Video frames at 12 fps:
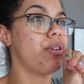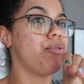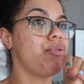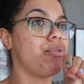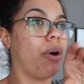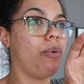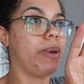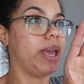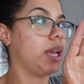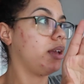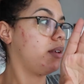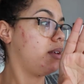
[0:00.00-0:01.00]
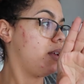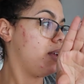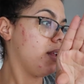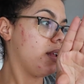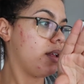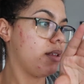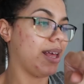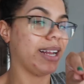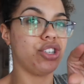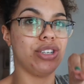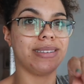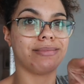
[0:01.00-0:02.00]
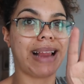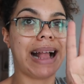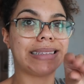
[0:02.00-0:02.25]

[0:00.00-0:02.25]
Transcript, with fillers: is so big that she just